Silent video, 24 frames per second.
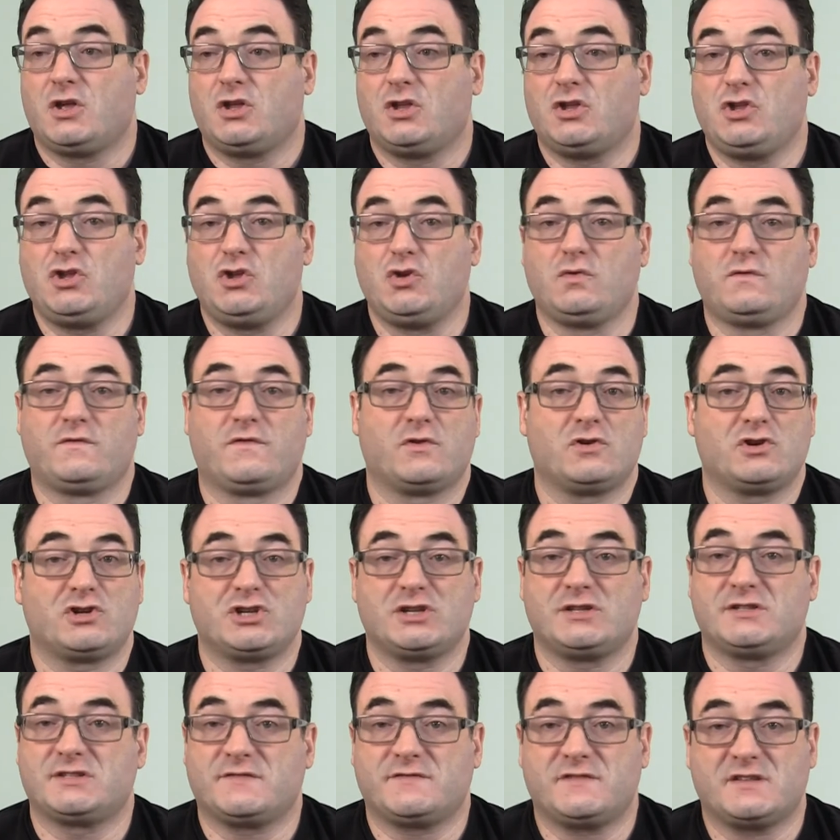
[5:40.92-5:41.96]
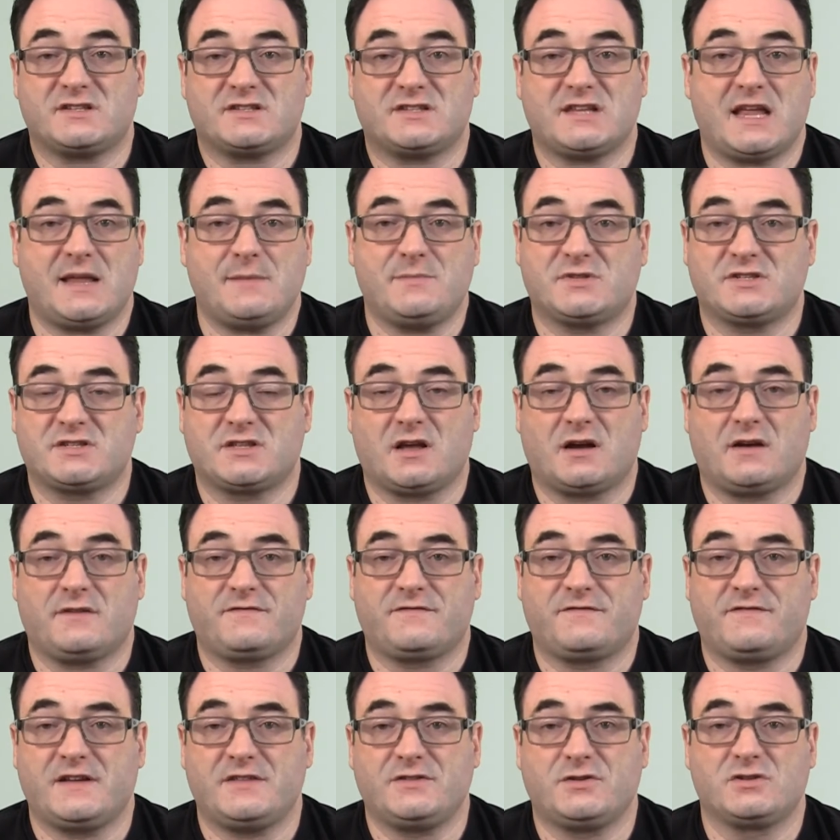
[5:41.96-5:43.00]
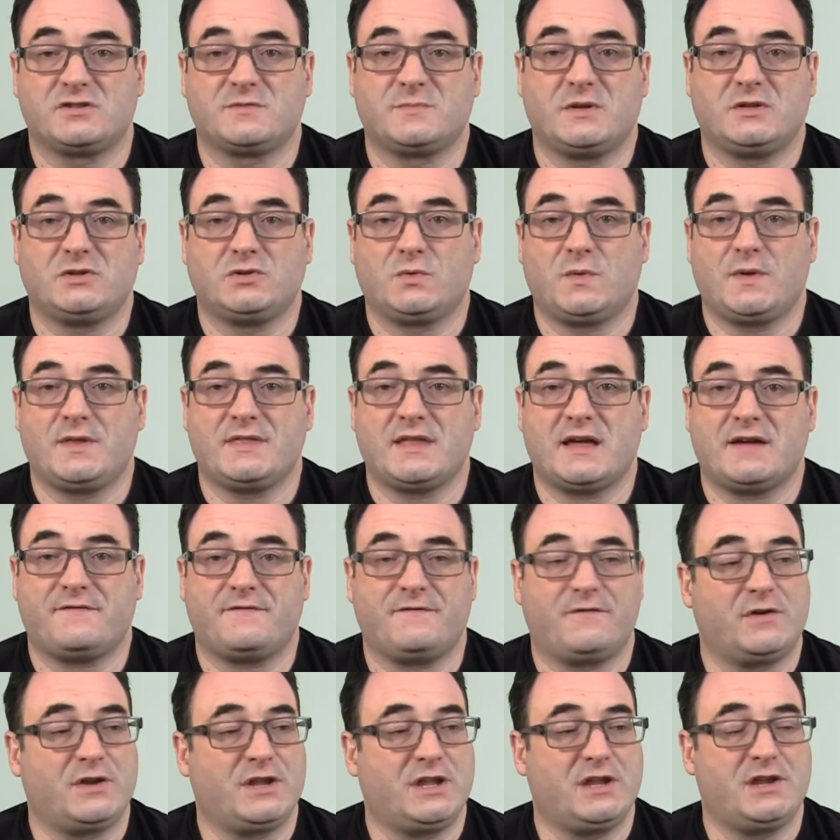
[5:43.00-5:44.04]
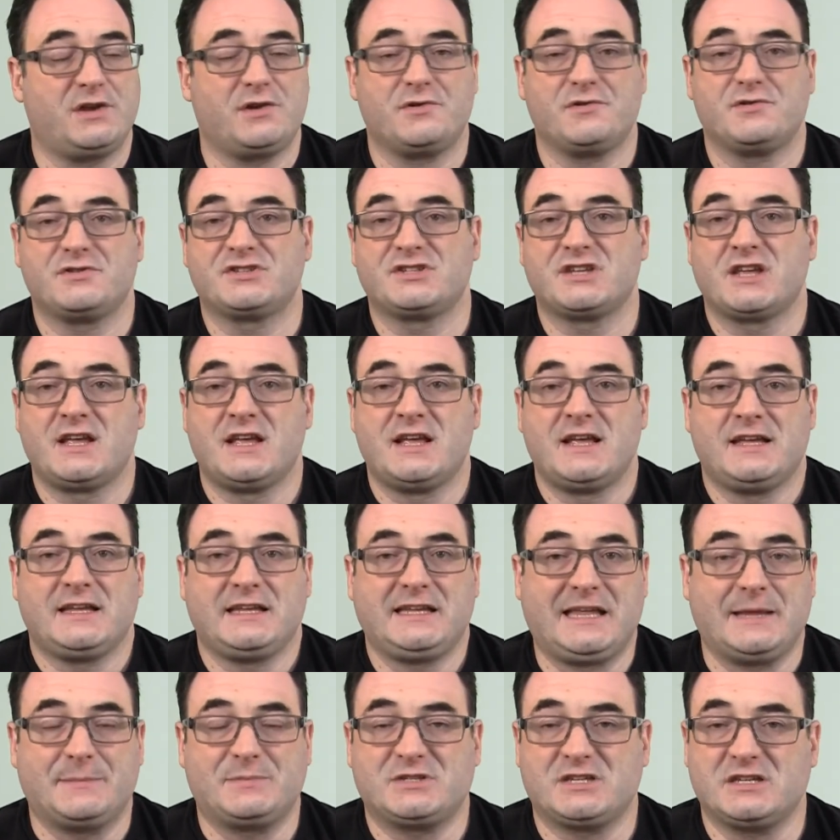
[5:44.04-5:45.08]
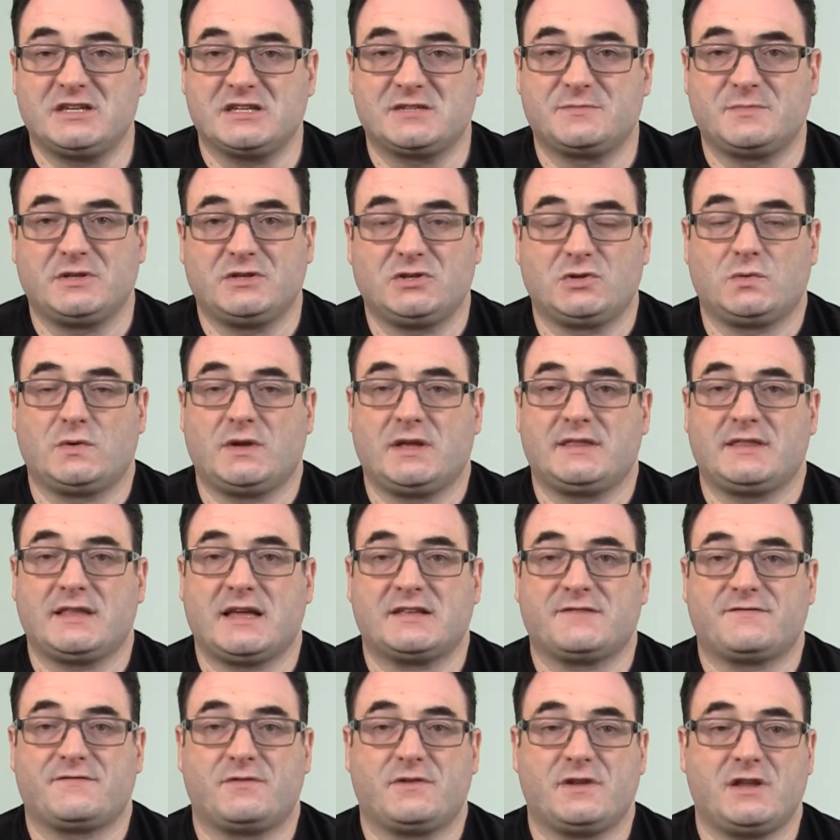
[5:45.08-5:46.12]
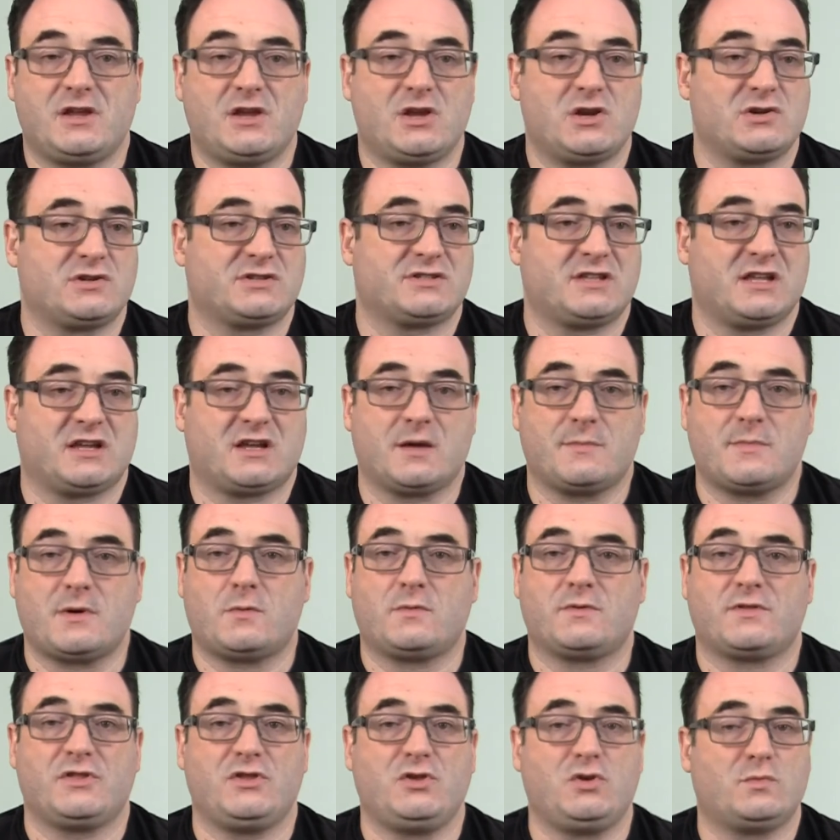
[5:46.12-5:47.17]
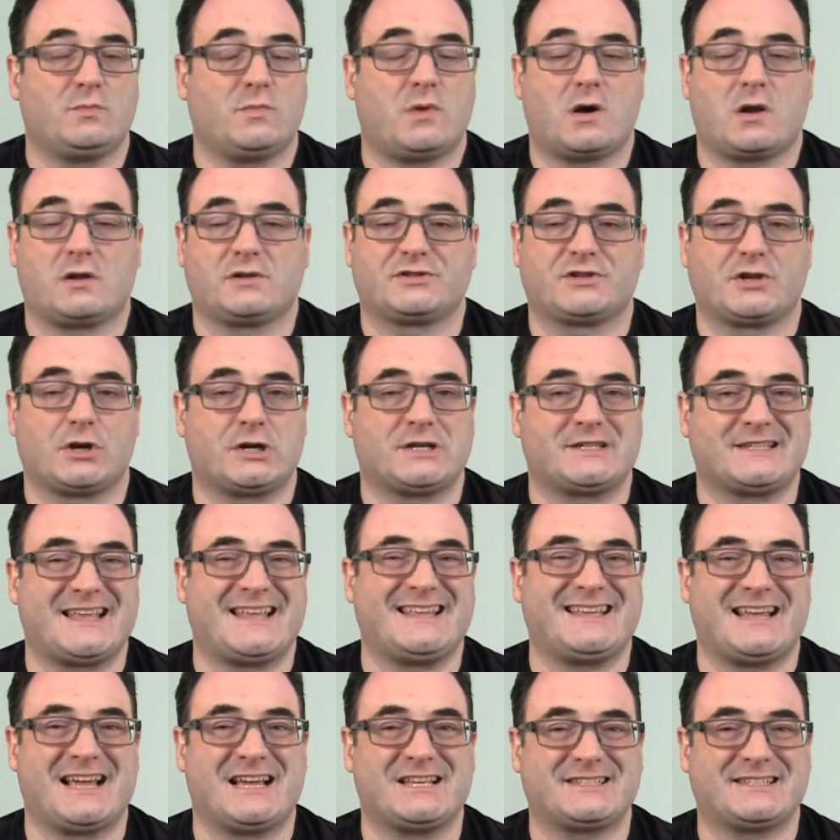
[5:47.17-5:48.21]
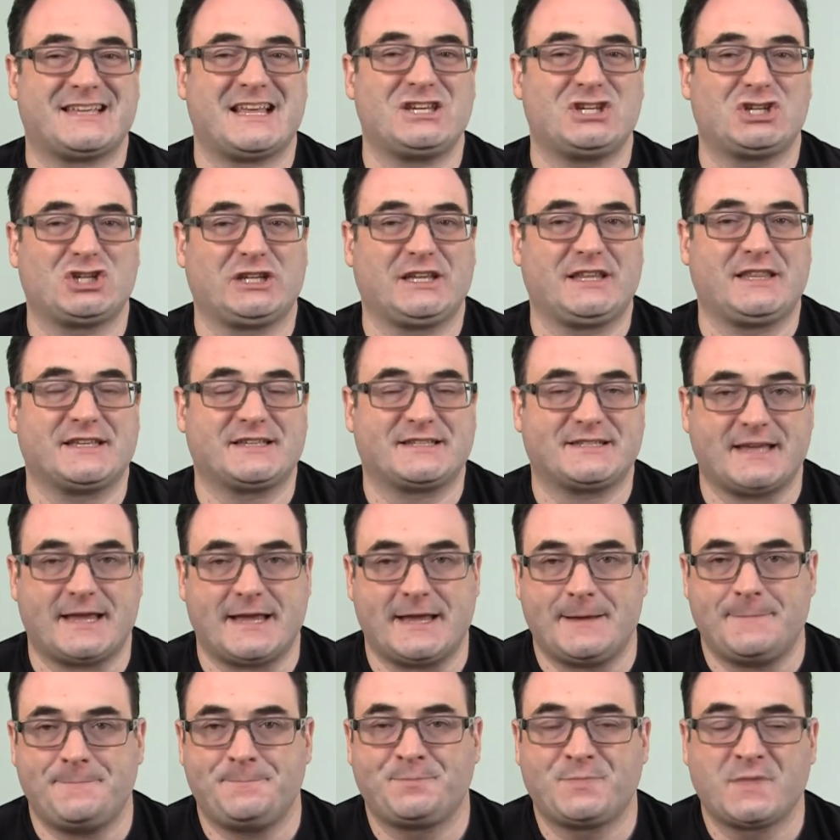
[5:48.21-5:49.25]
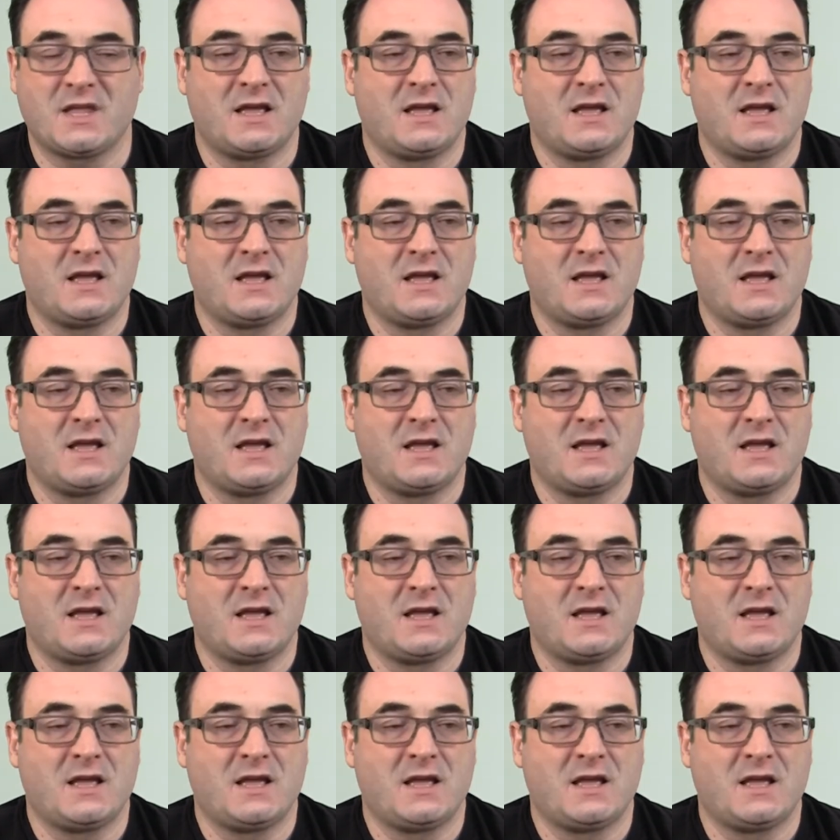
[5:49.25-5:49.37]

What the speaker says: new versions of the same stuff. Fender's been doing that for years. Gibson has been doing that for years. They come out with new models that are essentially the same.